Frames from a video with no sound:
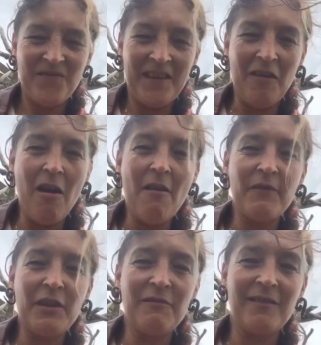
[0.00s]
I love
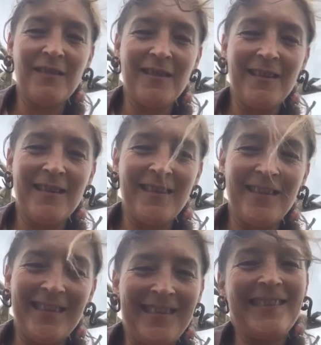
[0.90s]
you.
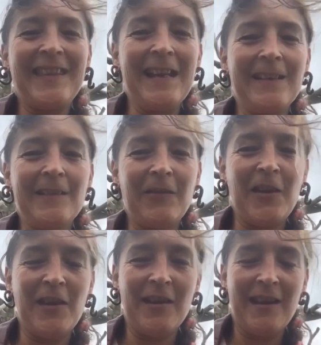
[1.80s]
Thanks
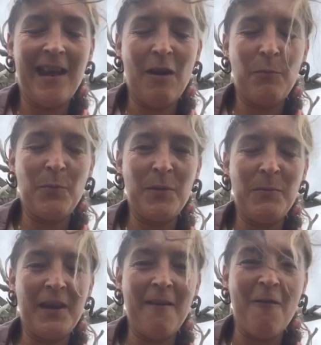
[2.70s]
for helping me
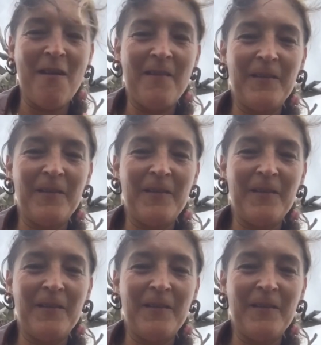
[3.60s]
be alive.